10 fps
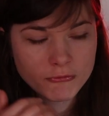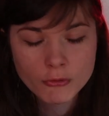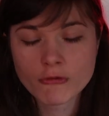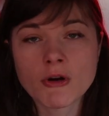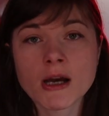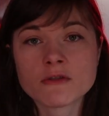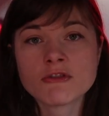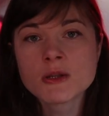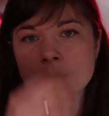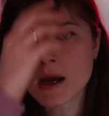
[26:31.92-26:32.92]
provide
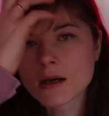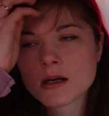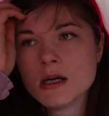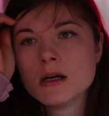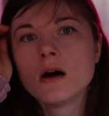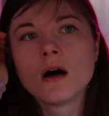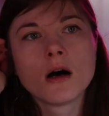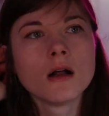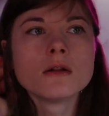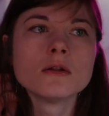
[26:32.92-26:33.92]
feedback,
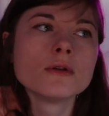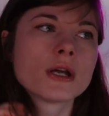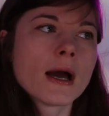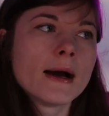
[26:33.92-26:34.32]
look